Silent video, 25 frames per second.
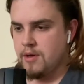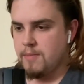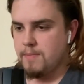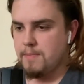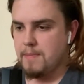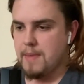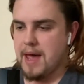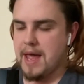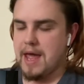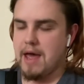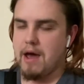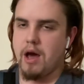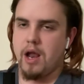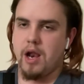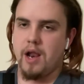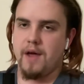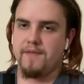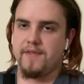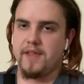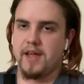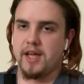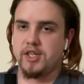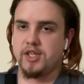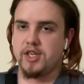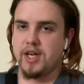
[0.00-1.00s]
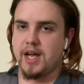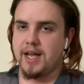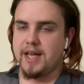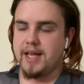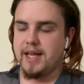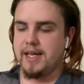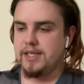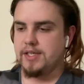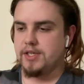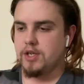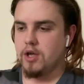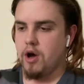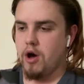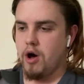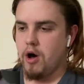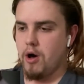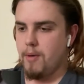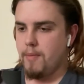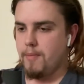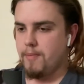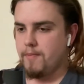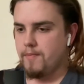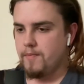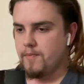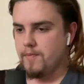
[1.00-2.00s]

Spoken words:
Mate, I love that jacket he's got on.